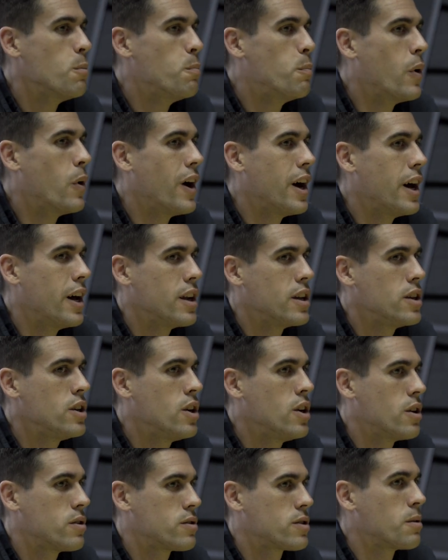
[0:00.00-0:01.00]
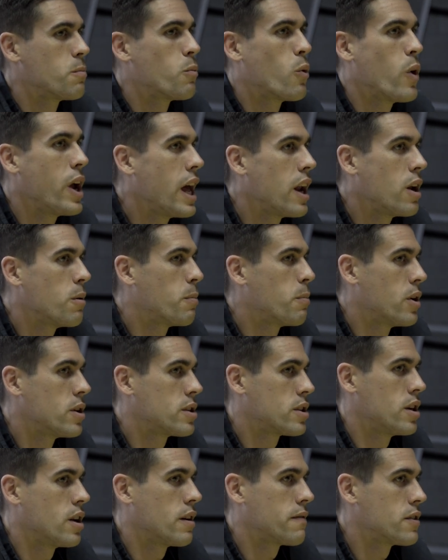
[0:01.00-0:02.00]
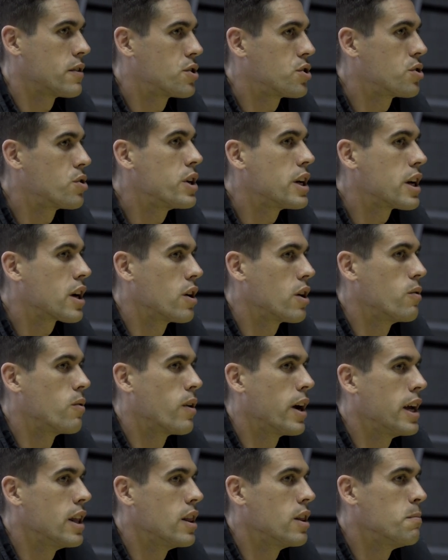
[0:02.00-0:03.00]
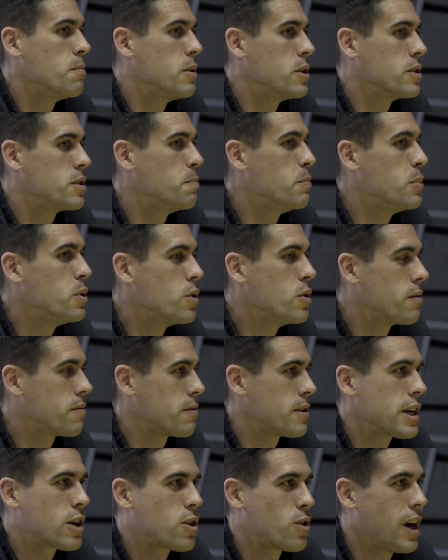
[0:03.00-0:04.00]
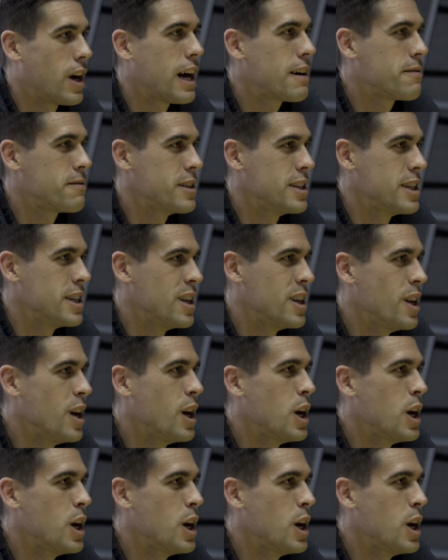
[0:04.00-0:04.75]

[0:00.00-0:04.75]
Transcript: But, you know, some random person off the street could write the most beautifully crafted,